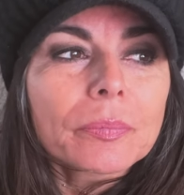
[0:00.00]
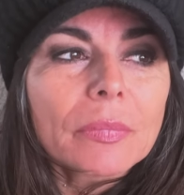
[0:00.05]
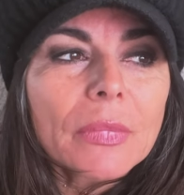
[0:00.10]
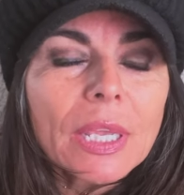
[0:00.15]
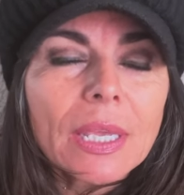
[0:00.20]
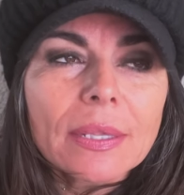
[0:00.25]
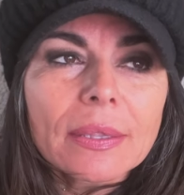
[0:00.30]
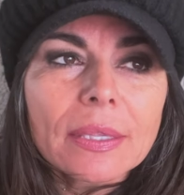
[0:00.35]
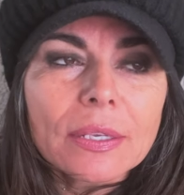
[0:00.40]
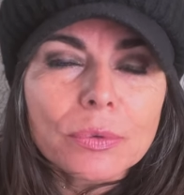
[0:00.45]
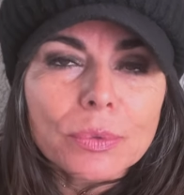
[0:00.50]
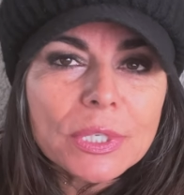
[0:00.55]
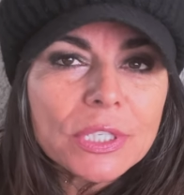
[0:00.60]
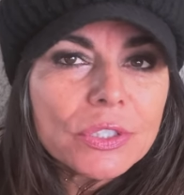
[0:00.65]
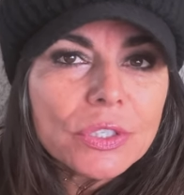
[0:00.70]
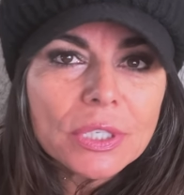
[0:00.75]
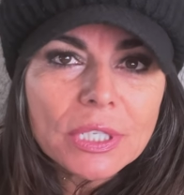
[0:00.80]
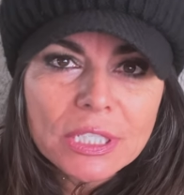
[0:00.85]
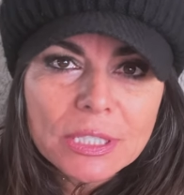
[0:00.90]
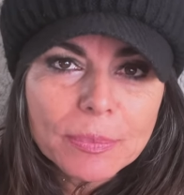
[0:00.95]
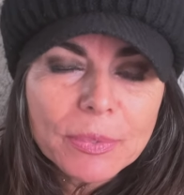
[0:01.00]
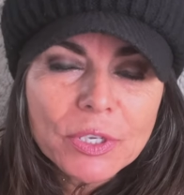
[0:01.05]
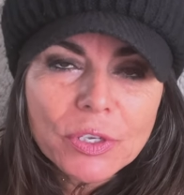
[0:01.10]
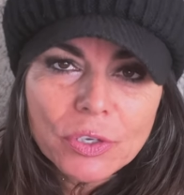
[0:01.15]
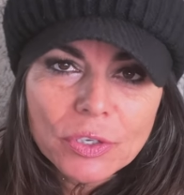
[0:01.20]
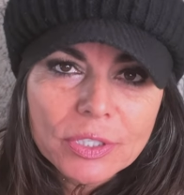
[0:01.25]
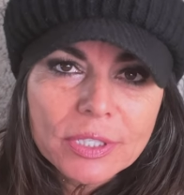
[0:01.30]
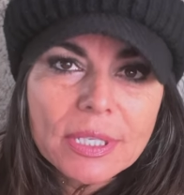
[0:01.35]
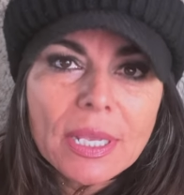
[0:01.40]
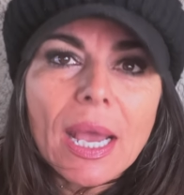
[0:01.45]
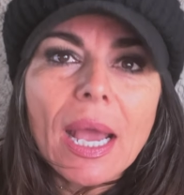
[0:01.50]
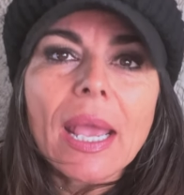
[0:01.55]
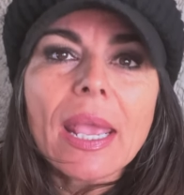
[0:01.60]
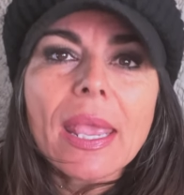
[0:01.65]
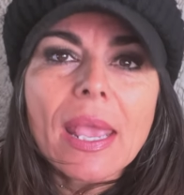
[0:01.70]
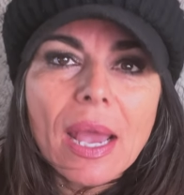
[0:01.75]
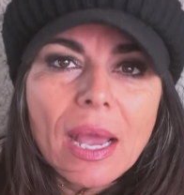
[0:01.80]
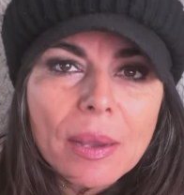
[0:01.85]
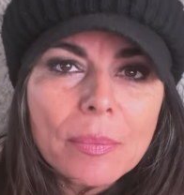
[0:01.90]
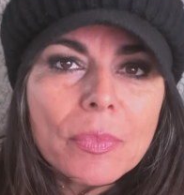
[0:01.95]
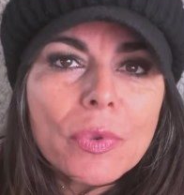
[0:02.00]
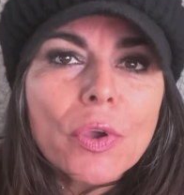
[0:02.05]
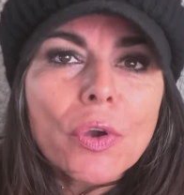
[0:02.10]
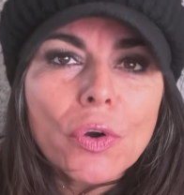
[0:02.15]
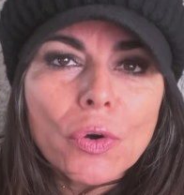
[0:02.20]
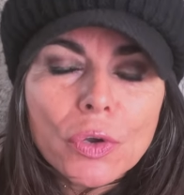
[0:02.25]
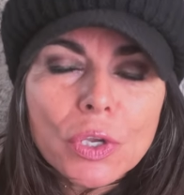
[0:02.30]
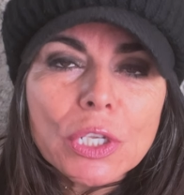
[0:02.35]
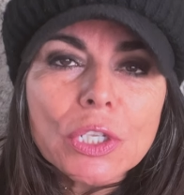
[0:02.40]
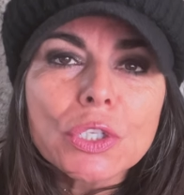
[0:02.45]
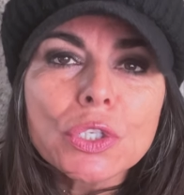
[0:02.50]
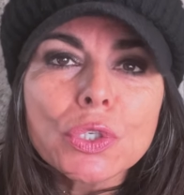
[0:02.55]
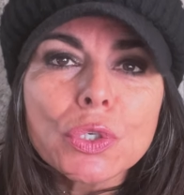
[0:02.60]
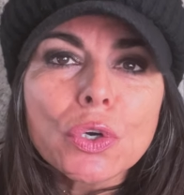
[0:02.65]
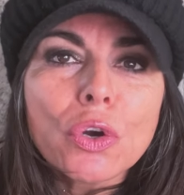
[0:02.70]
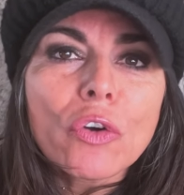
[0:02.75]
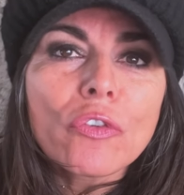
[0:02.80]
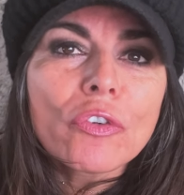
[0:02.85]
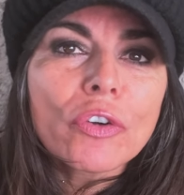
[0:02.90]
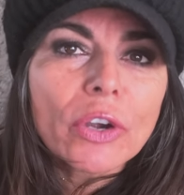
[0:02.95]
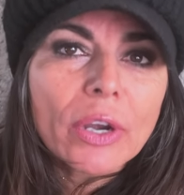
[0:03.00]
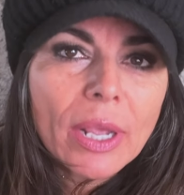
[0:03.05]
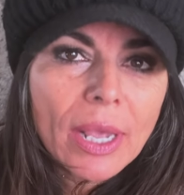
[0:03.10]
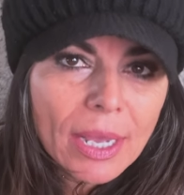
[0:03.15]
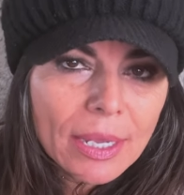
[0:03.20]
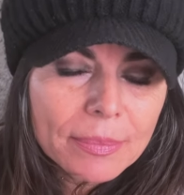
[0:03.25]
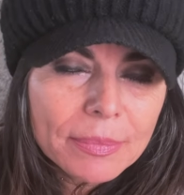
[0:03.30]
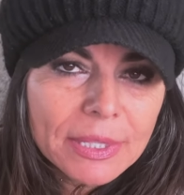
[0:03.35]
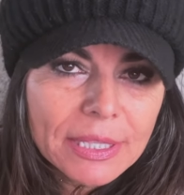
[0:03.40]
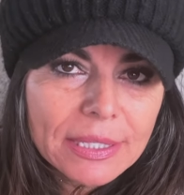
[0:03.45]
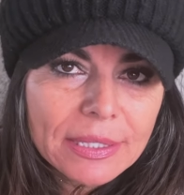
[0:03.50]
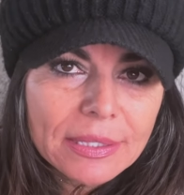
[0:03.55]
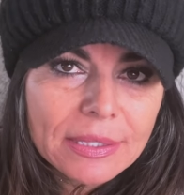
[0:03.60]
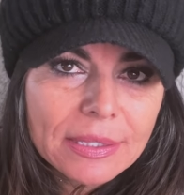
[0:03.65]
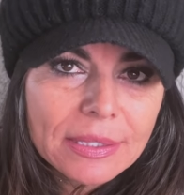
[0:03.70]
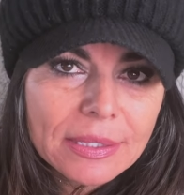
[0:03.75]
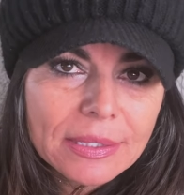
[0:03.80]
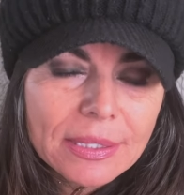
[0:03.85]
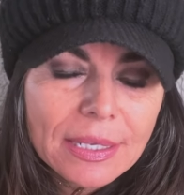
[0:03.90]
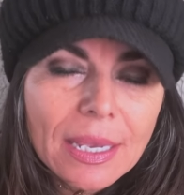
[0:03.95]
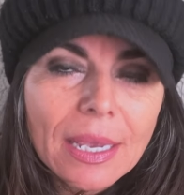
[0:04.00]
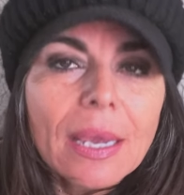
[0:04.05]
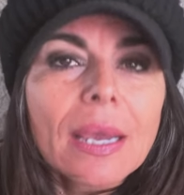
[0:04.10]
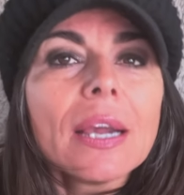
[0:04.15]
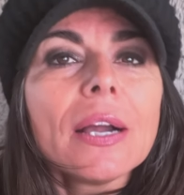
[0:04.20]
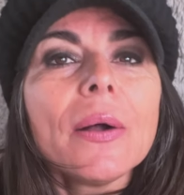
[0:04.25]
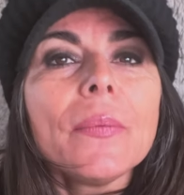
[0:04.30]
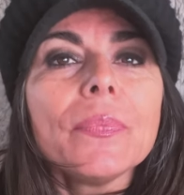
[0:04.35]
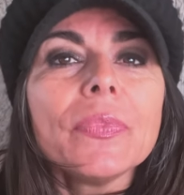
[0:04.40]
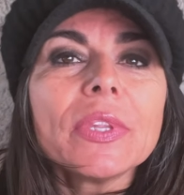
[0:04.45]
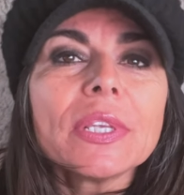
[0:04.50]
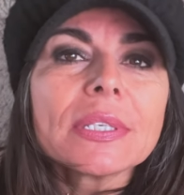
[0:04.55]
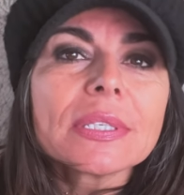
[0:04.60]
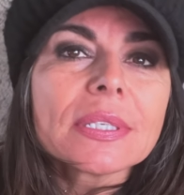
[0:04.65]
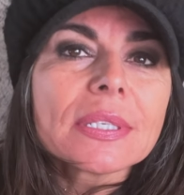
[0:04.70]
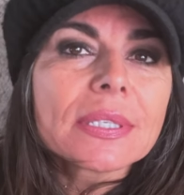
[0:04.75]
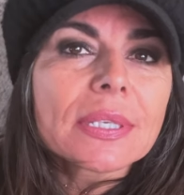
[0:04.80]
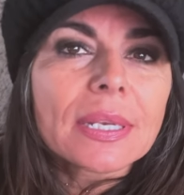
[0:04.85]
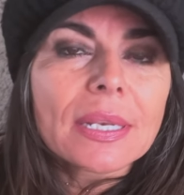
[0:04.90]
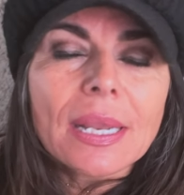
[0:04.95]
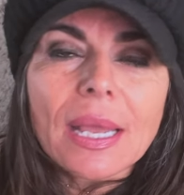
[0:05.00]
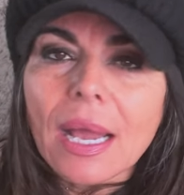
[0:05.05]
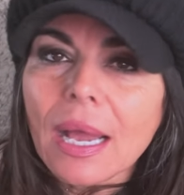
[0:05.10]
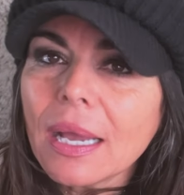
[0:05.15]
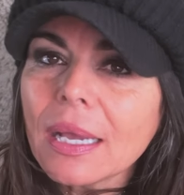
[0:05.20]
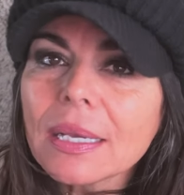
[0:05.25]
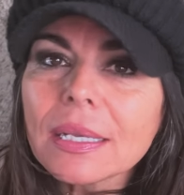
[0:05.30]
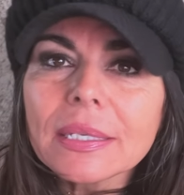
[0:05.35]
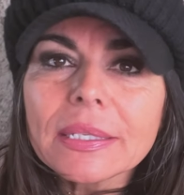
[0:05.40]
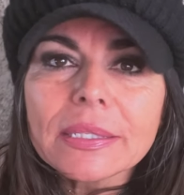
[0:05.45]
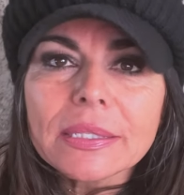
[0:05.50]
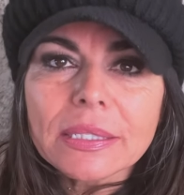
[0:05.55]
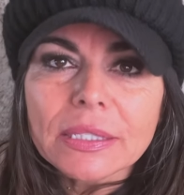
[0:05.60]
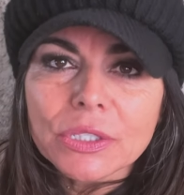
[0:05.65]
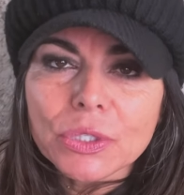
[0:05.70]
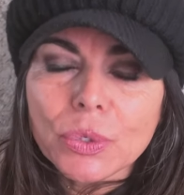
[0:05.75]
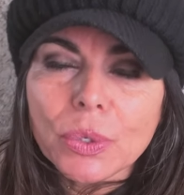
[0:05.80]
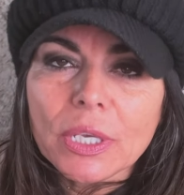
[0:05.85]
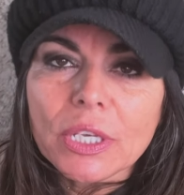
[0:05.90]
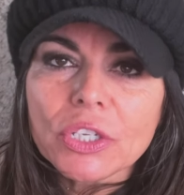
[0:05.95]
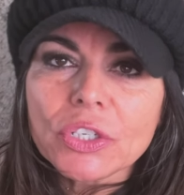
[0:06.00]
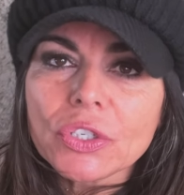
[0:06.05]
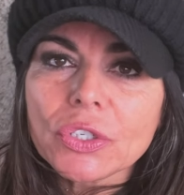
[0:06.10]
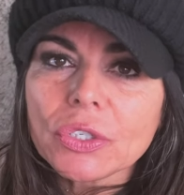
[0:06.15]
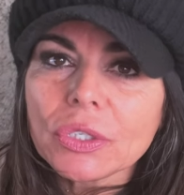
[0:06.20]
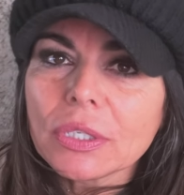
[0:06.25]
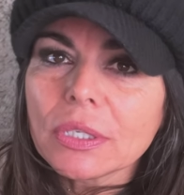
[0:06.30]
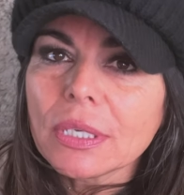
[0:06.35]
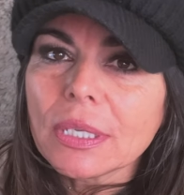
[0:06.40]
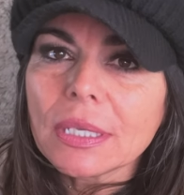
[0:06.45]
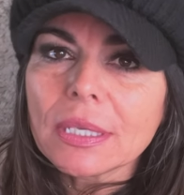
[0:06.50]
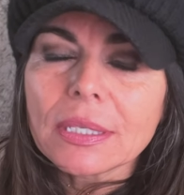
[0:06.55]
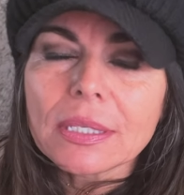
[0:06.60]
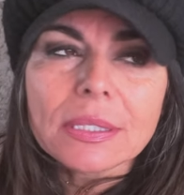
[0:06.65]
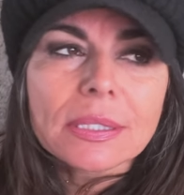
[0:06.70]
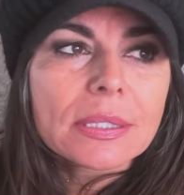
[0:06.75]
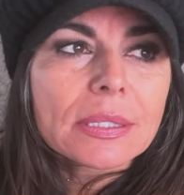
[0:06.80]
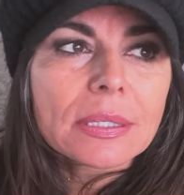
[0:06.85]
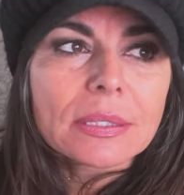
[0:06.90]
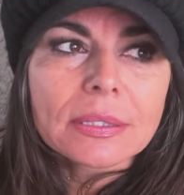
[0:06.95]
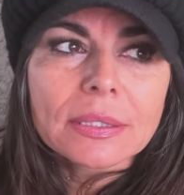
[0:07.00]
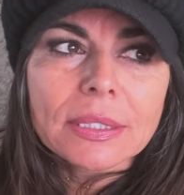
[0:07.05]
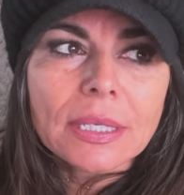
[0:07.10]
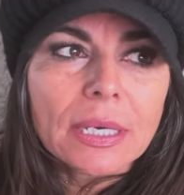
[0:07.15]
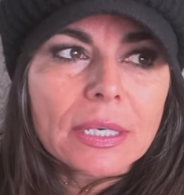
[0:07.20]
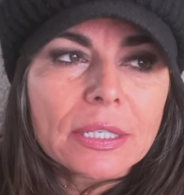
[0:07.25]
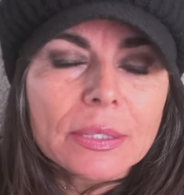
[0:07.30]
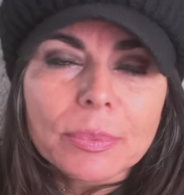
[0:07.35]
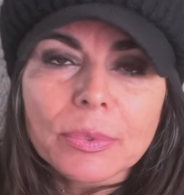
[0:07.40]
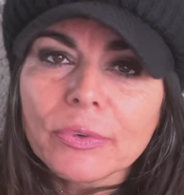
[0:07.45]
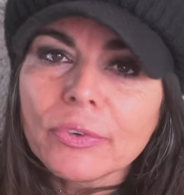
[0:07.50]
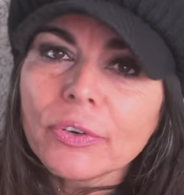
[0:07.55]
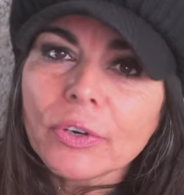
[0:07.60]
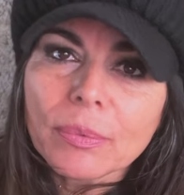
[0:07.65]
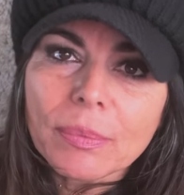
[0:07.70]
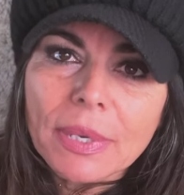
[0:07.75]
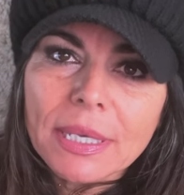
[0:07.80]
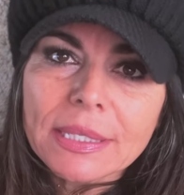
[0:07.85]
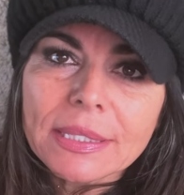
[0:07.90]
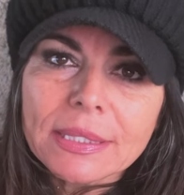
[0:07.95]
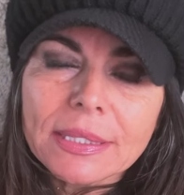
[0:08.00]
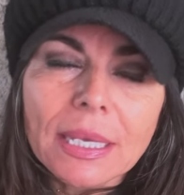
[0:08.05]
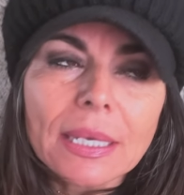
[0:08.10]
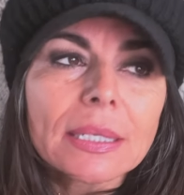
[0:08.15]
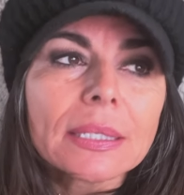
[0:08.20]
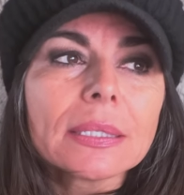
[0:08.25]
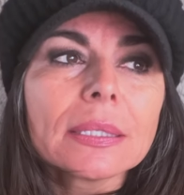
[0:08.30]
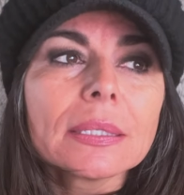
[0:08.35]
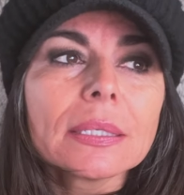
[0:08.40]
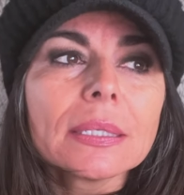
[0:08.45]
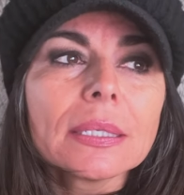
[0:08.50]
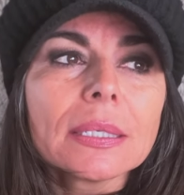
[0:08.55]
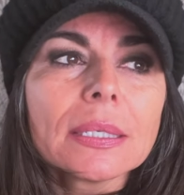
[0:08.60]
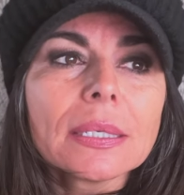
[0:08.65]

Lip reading: And the reason is because I am going to overcome this. This is an ugly situation. It's terrible for my son.